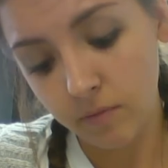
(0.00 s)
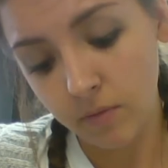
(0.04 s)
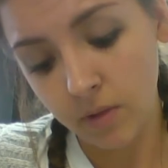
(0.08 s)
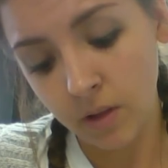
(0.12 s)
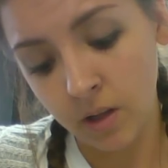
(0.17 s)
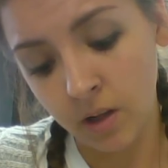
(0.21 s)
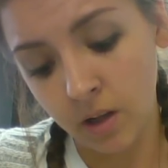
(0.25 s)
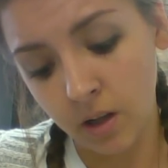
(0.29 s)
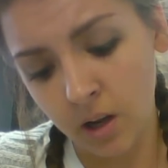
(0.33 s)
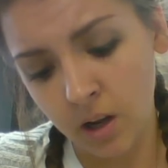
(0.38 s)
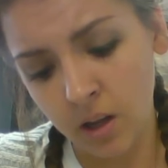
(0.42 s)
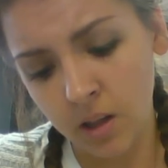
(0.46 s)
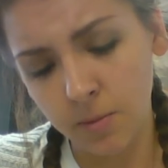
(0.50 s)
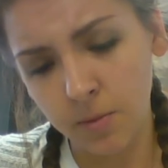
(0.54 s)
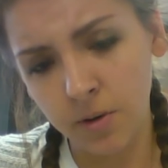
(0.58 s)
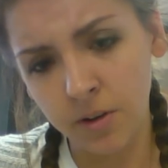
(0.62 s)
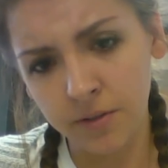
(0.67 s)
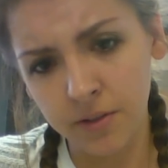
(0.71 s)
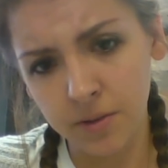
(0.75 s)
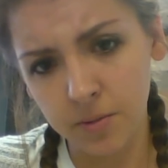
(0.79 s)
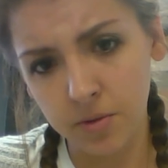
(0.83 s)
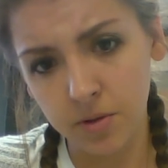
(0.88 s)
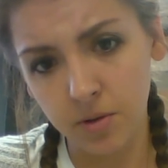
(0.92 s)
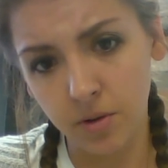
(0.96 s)
And the
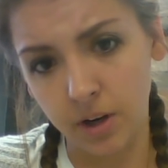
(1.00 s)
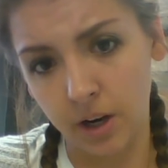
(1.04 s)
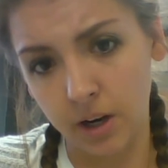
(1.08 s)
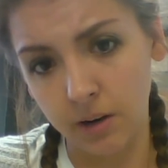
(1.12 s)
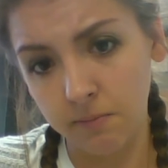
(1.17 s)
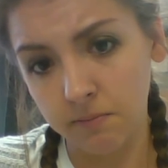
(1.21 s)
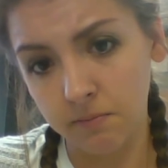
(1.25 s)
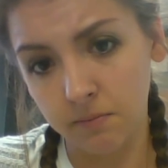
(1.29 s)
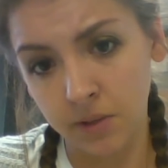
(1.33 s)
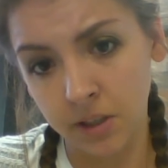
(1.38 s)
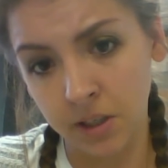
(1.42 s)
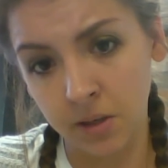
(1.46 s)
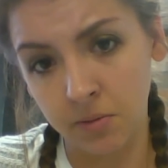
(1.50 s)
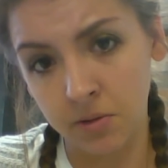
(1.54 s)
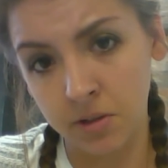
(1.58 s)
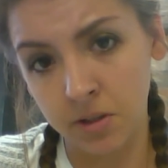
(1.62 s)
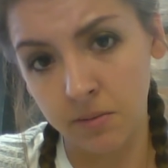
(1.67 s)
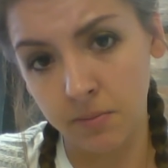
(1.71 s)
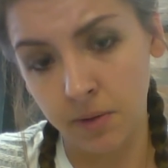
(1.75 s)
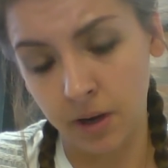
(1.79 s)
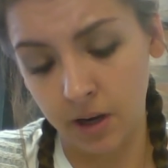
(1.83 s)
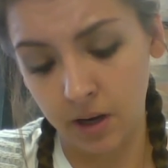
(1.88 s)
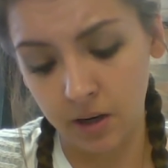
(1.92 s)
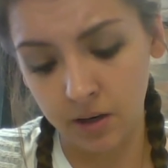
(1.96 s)
breakfast was okay. Like, it wasn't
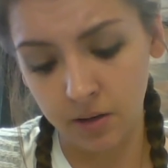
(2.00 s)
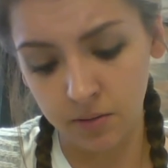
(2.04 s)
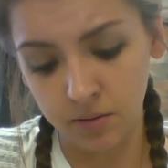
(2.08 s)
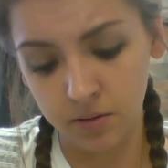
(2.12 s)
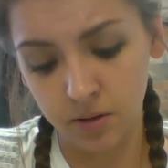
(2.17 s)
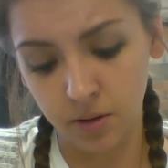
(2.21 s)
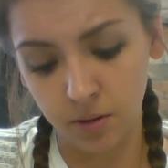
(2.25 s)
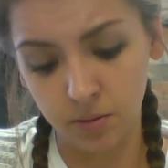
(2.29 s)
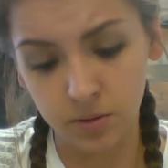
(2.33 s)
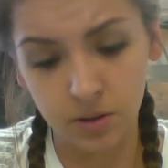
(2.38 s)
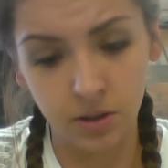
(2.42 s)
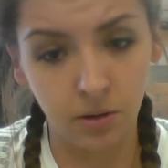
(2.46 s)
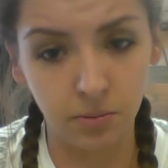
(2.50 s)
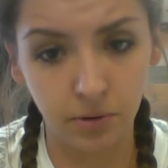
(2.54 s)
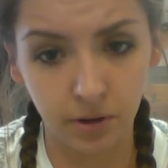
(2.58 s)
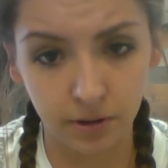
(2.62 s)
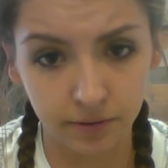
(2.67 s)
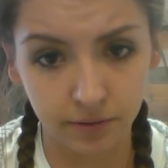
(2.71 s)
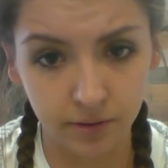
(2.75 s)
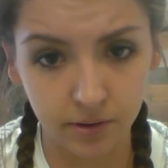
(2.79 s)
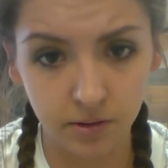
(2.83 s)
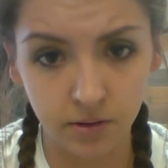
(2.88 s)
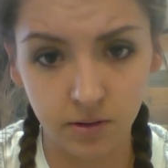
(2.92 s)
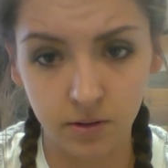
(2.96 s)
bad. It was hotel
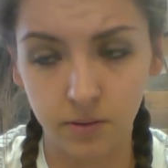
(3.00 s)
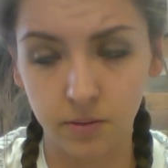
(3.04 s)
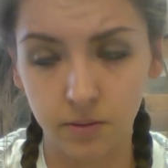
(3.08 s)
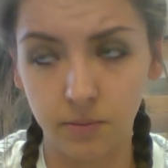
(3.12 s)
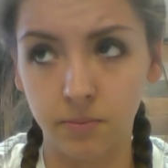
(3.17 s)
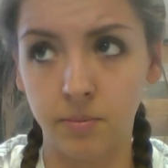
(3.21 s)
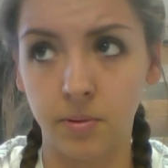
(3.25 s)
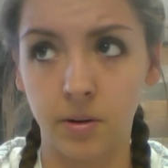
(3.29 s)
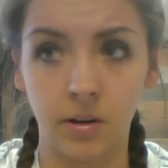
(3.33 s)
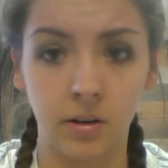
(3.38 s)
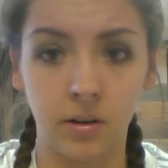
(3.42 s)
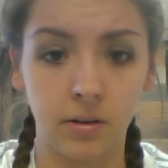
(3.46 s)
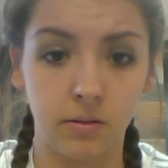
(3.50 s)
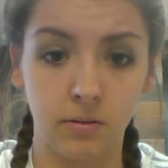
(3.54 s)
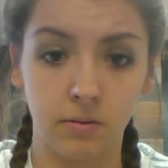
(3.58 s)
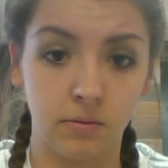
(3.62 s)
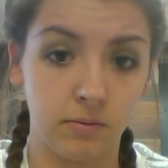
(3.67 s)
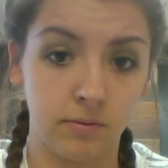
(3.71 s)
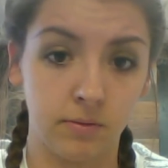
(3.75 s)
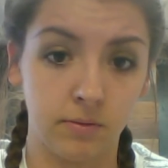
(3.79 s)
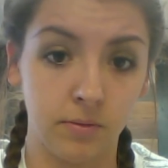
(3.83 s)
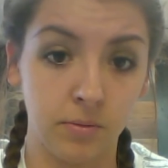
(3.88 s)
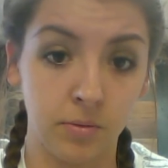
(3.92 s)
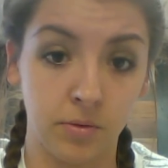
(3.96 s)
breakfast, but it
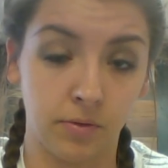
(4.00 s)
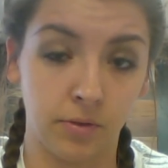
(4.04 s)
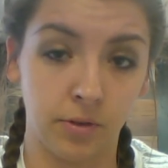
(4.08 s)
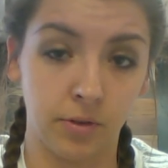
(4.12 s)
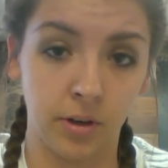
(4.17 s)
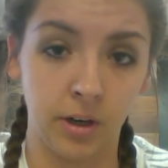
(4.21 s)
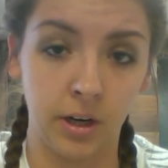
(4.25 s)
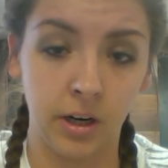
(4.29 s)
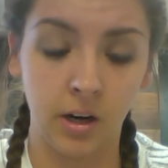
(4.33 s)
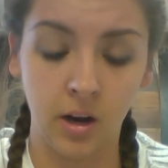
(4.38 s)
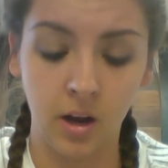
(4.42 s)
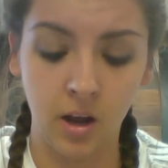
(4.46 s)
was free.